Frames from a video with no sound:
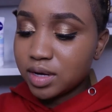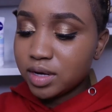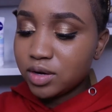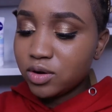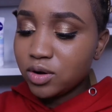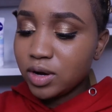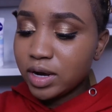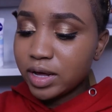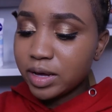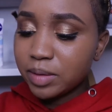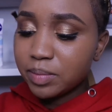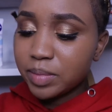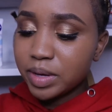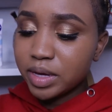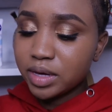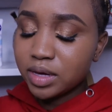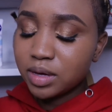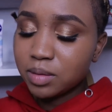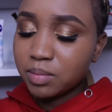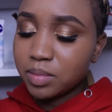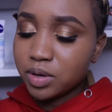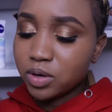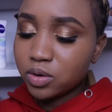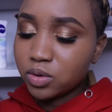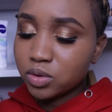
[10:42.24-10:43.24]
don't like baking
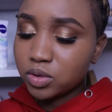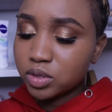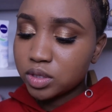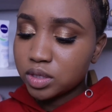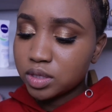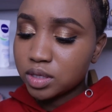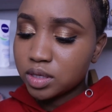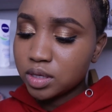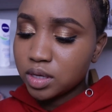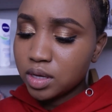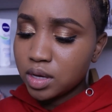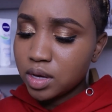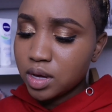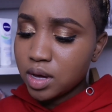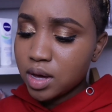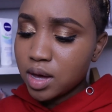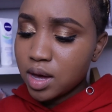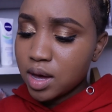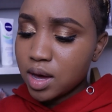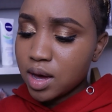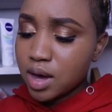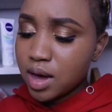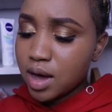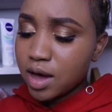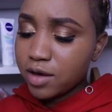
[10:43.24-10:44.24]
because
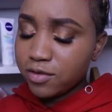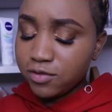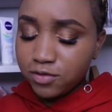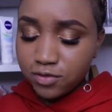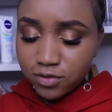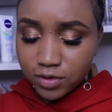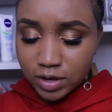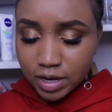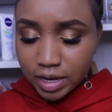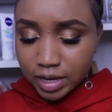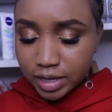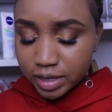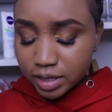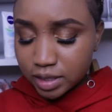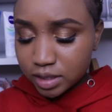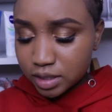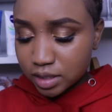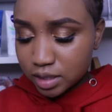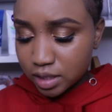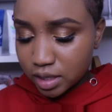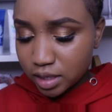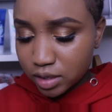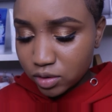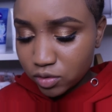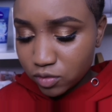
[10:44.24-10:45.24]
I feel like it
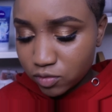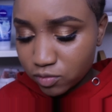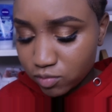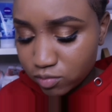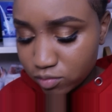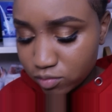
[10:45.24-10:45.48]
kind of